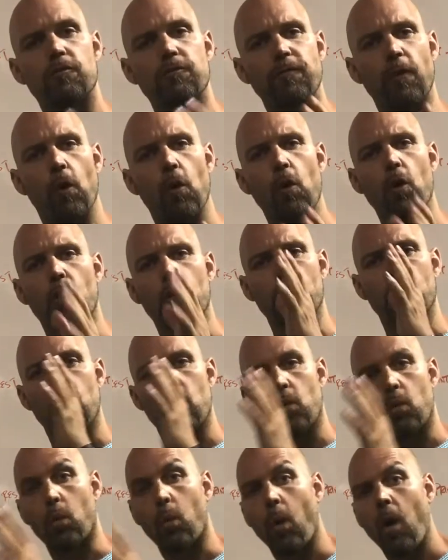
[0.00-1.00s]
4,
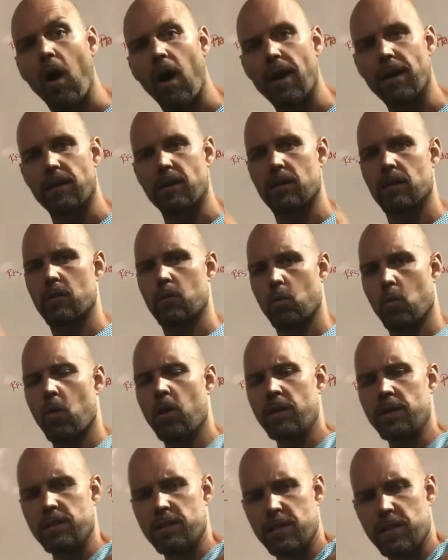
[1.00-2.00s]
1,
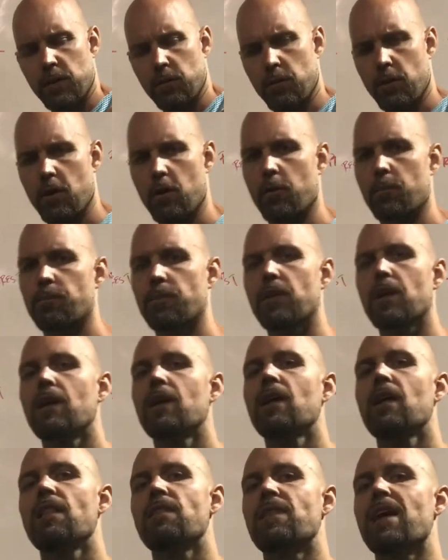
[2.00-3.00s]
1, 0,
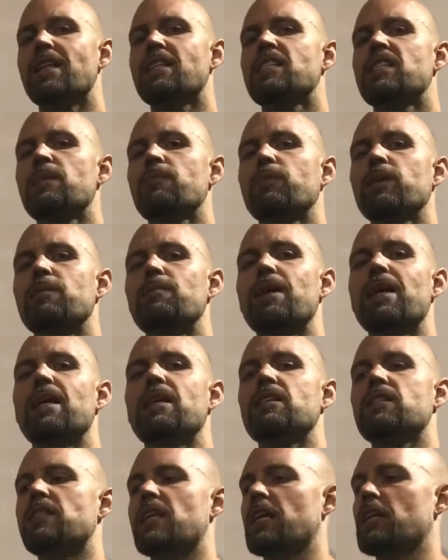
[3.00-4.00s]
that simply
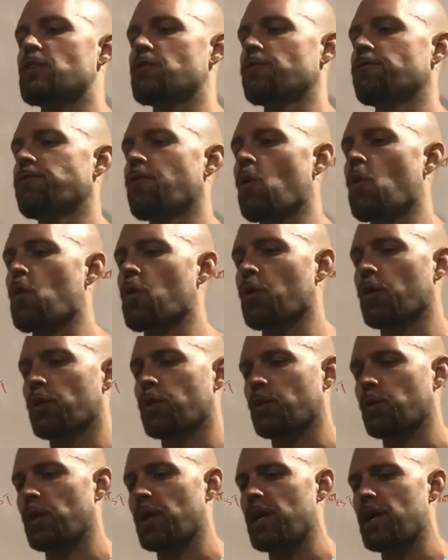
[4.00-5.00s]
means that it's 4,
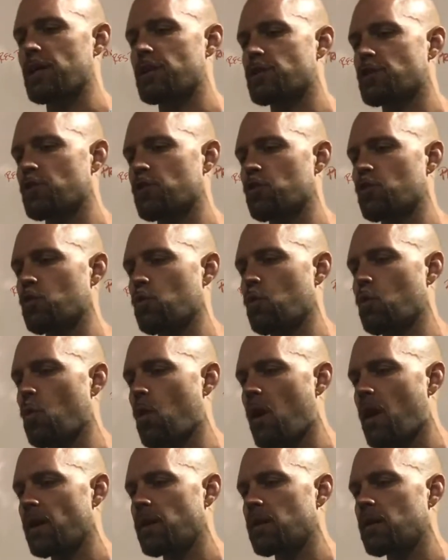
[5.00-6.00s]
3, 2,
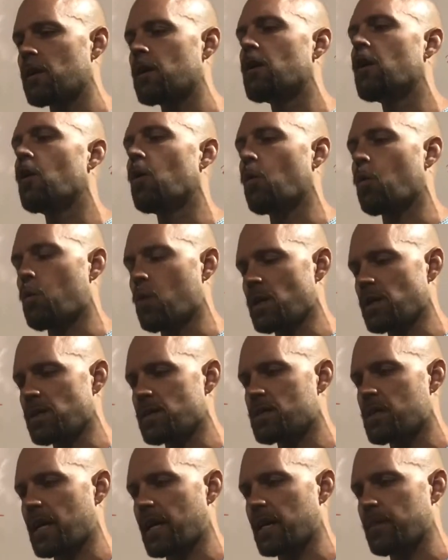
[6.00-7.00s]
1, 1
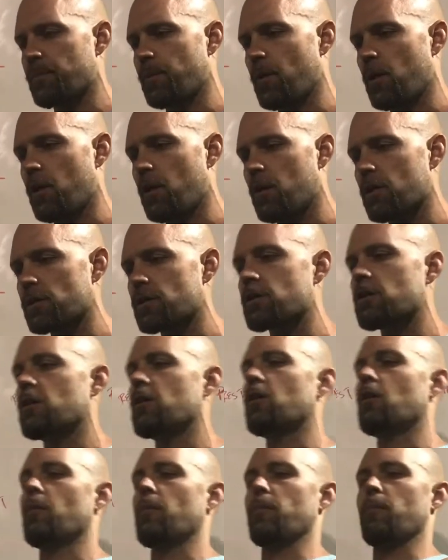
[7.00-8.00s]
second pause,
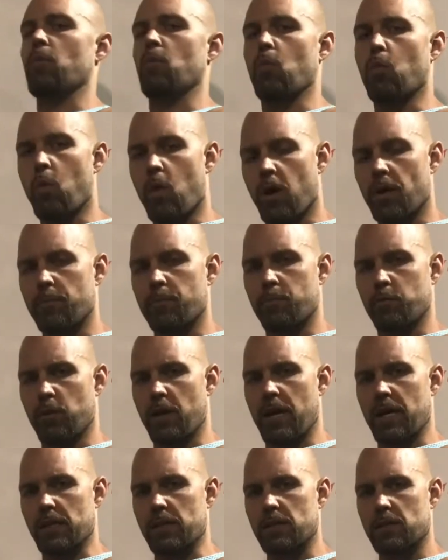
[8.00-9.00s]
1
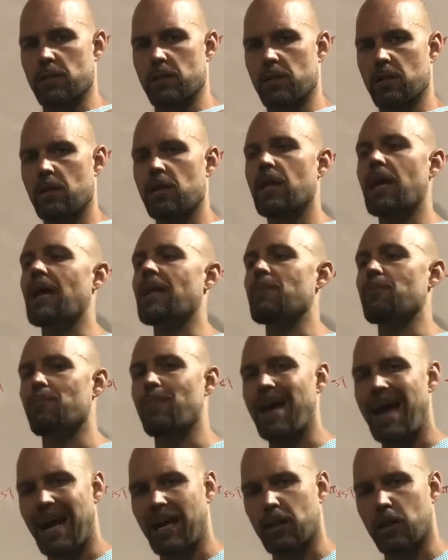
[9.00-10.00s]
press, and
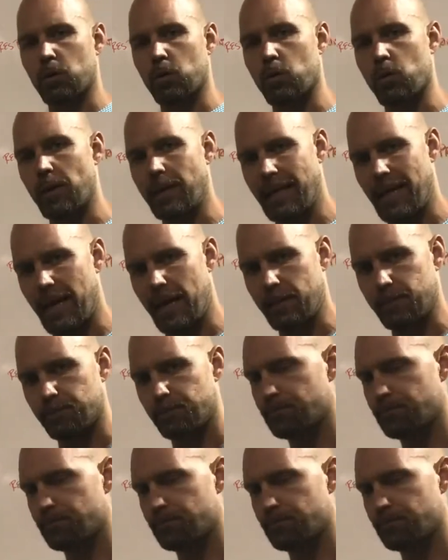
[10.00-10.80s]
back through again.